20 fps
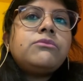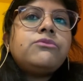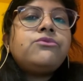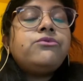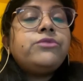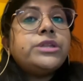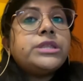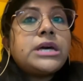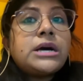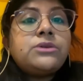
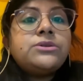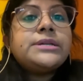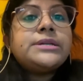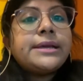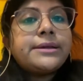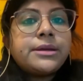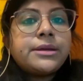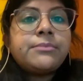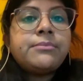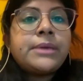without
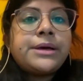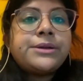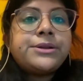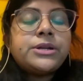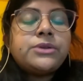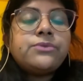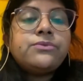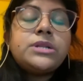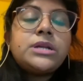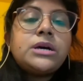getting
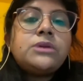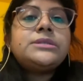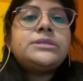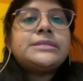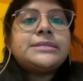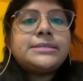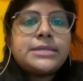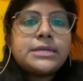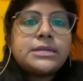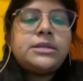married, without
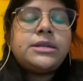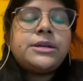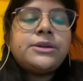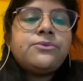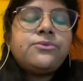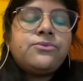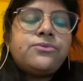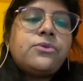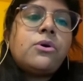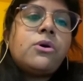
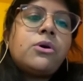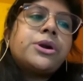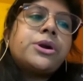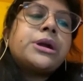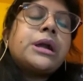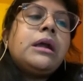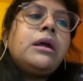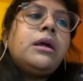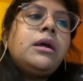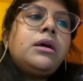settling
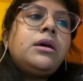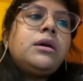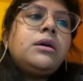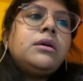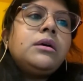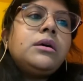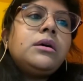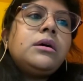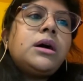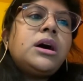for
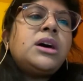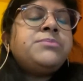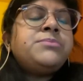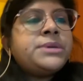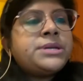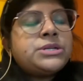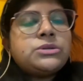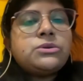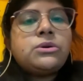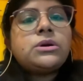a
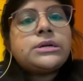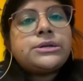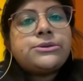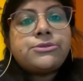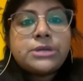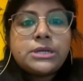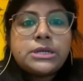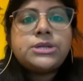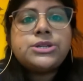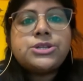mediocre
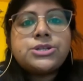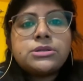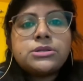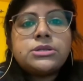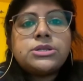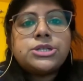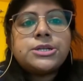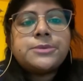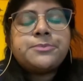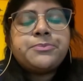
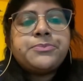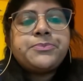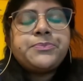relationship.